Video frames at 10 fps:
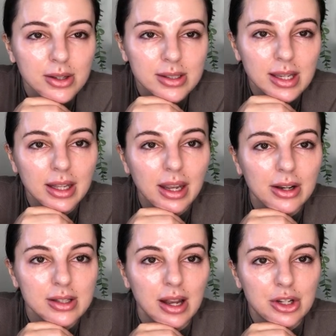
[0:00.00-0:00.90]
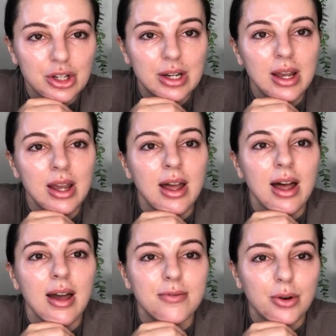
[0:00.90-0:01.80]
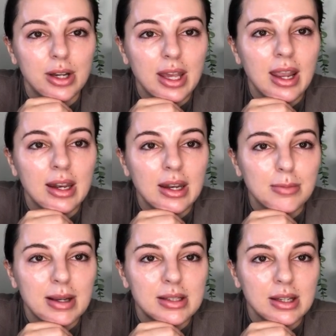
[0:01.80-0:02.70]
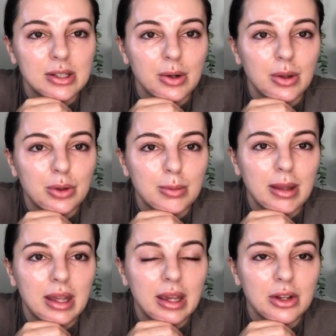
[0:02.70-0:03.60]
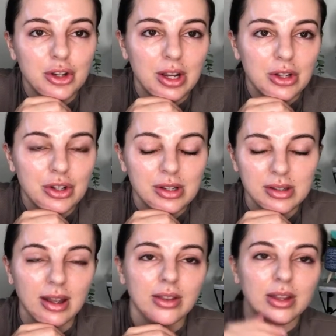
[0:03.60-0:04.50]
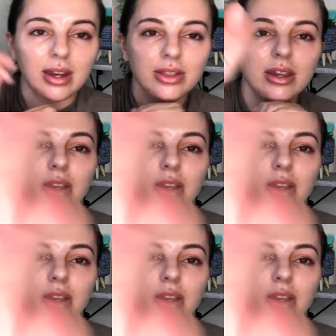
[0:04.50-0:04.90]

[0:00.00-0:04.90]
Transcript: skincare discussion. I'm 48 and my skin is going through many changes. And thank